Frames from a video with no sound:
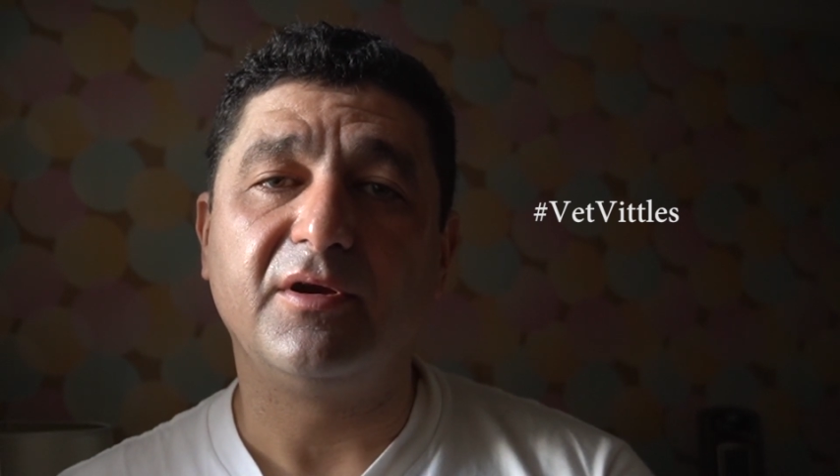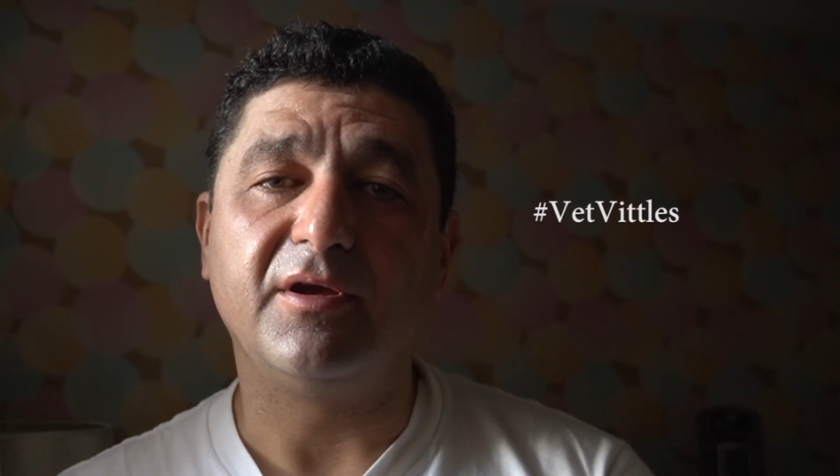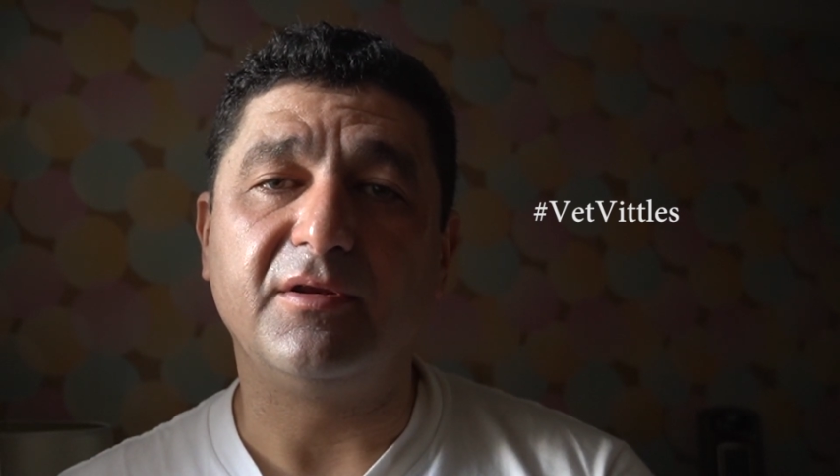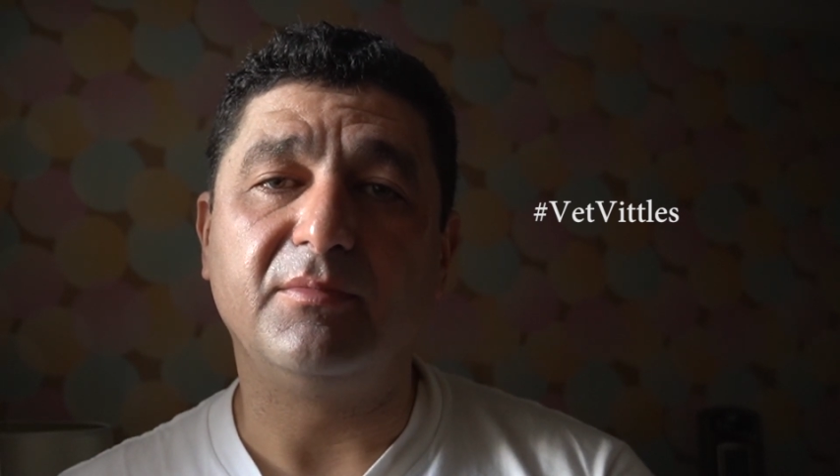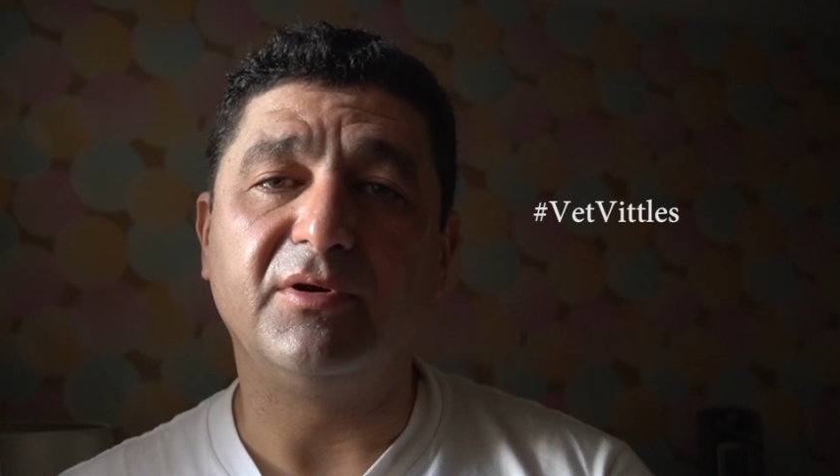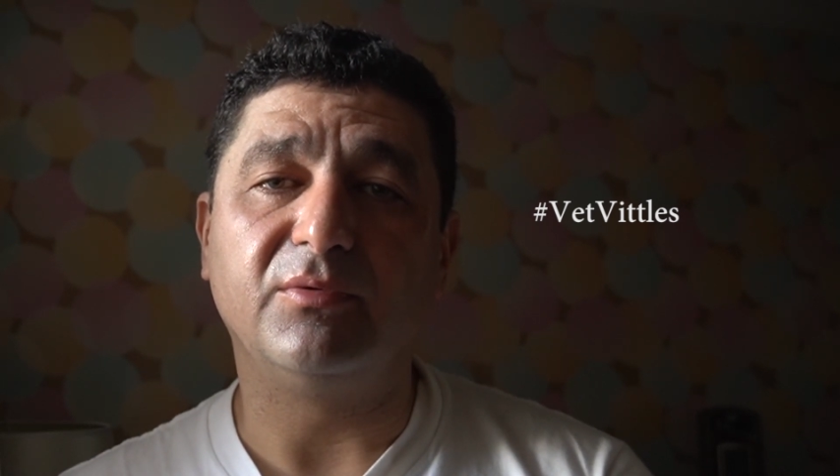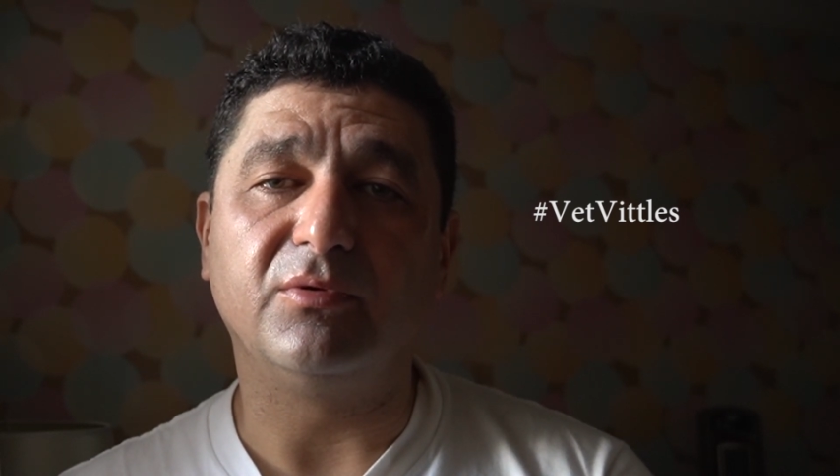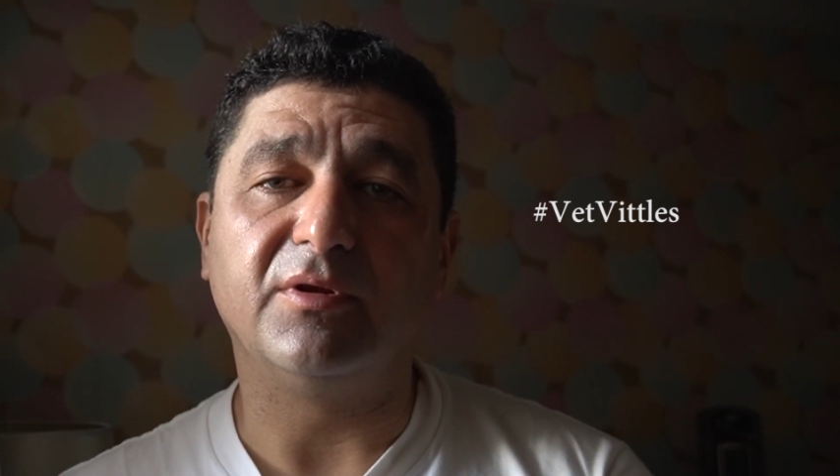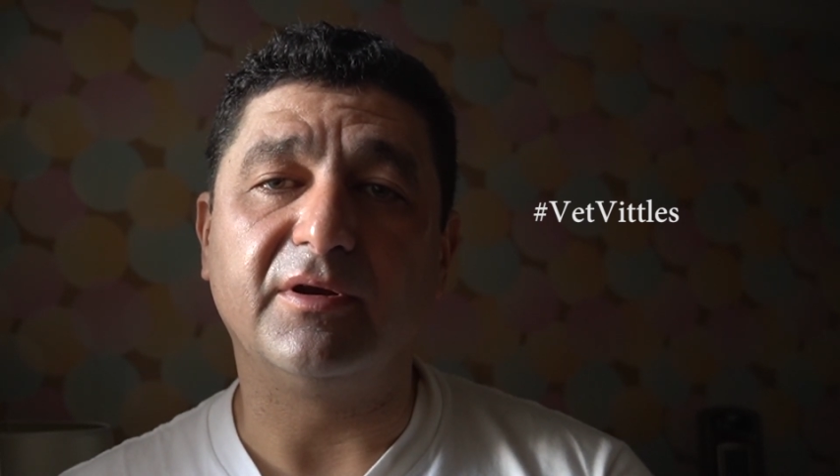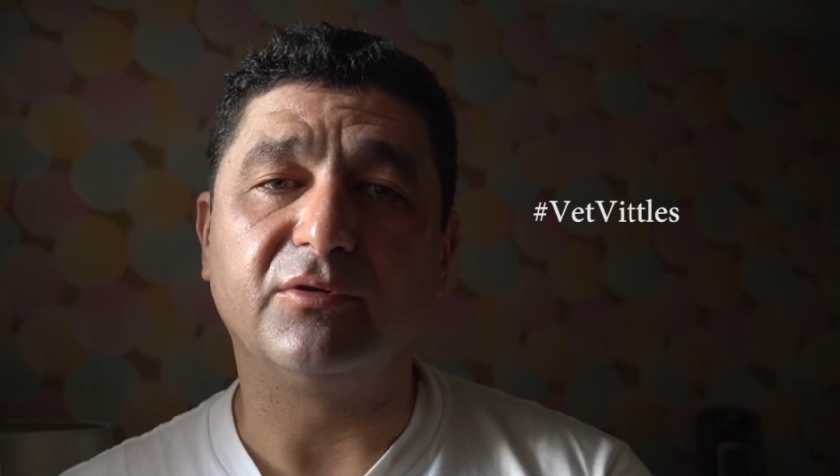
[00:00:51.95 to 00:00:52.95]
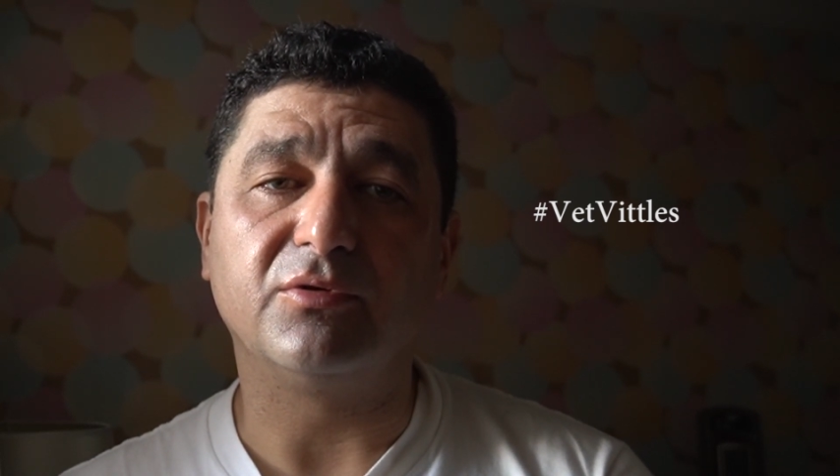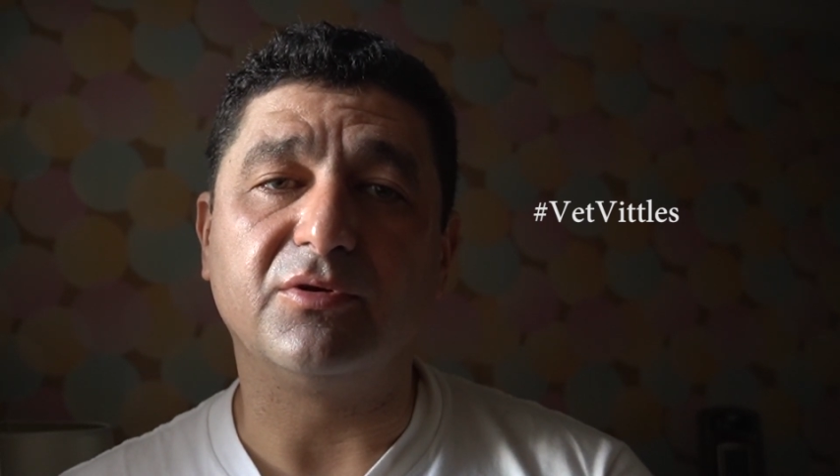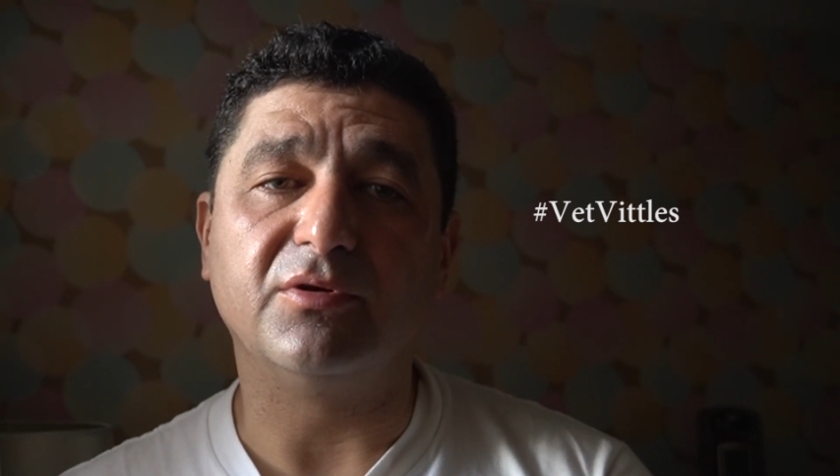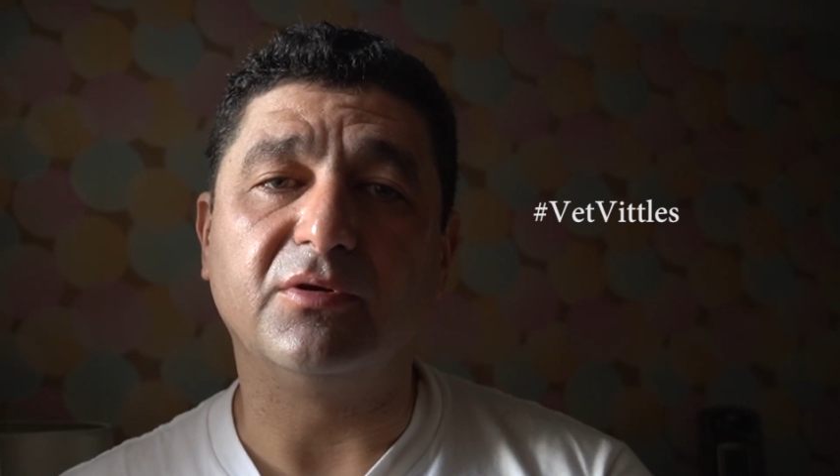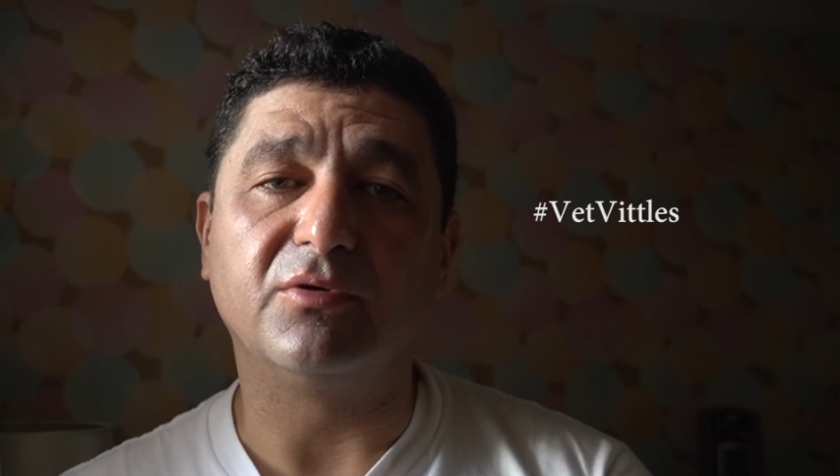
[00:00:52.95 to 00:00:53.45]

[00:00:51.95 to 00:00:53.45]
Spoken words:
anybody would like to kill a